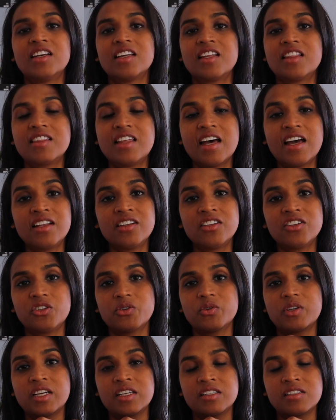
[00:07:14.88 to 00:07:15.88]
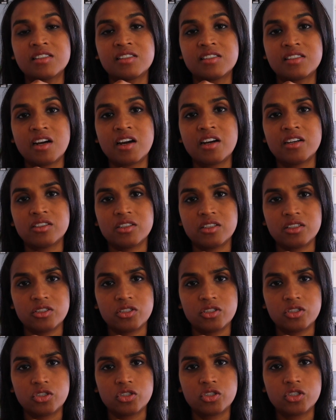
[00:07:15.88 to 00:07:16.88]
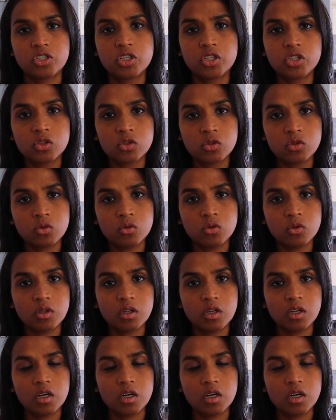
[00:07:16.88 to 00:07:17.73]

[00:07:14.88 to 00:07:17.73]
then you can start to